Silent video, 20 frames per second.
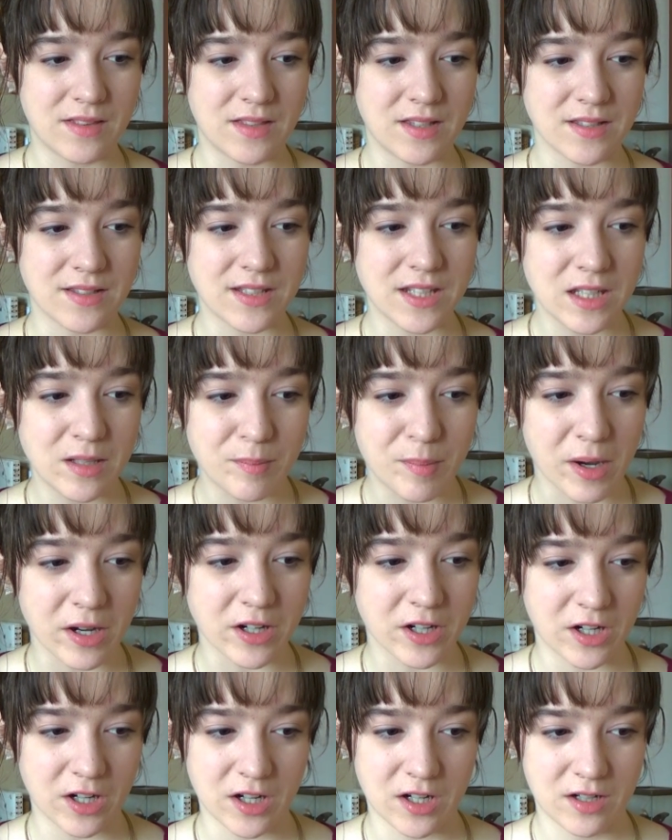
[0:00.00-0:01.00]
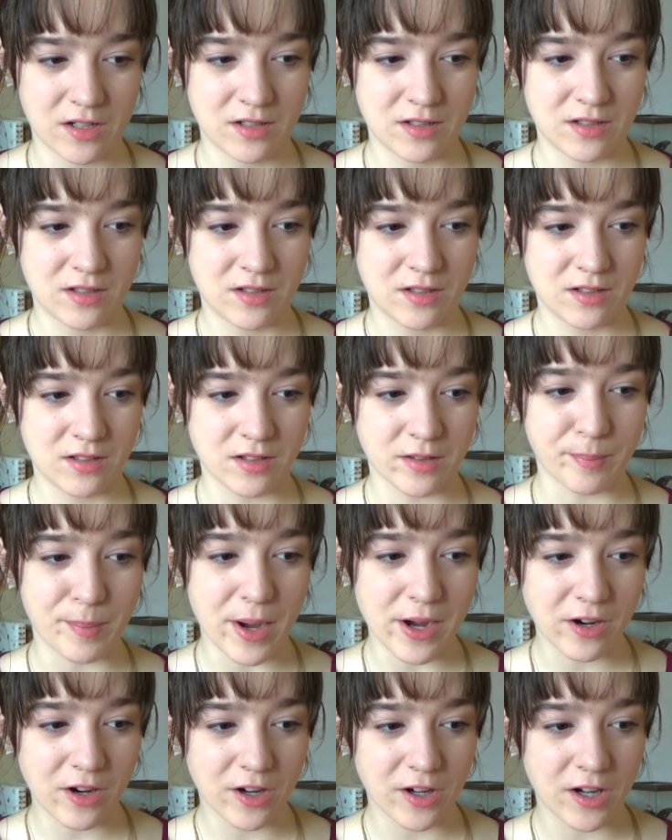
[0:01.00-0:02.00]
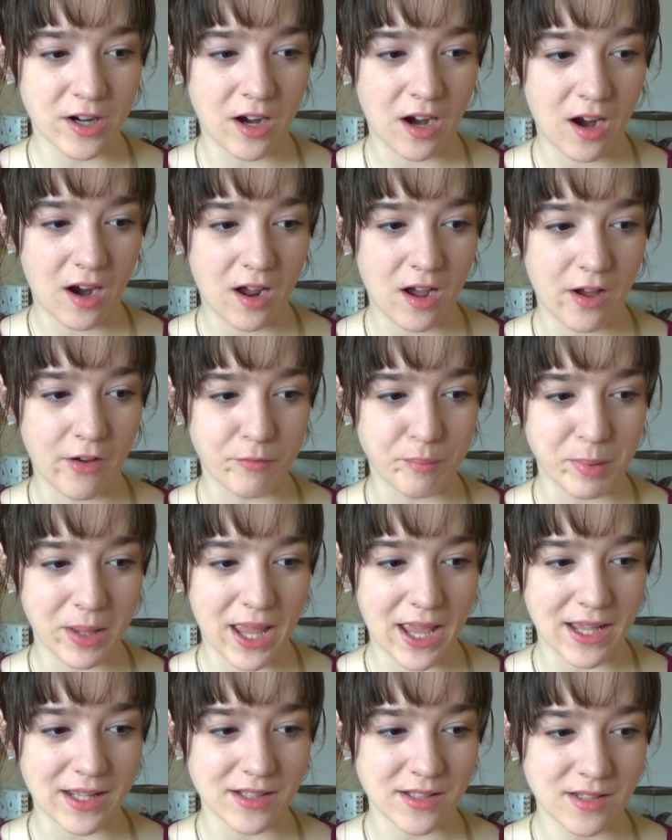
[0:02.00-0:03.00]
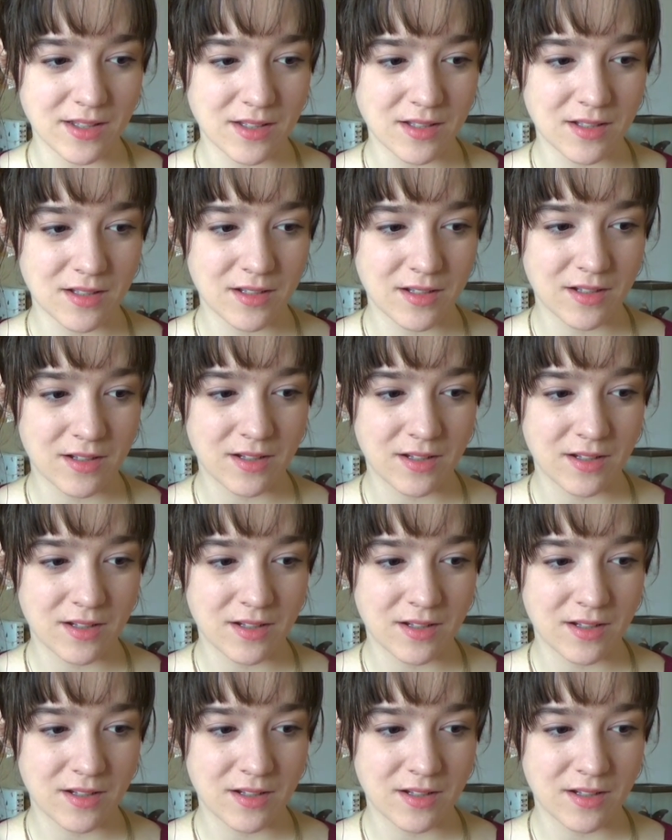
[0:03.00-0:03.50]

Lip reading: The seed bunker. The bunker of plants.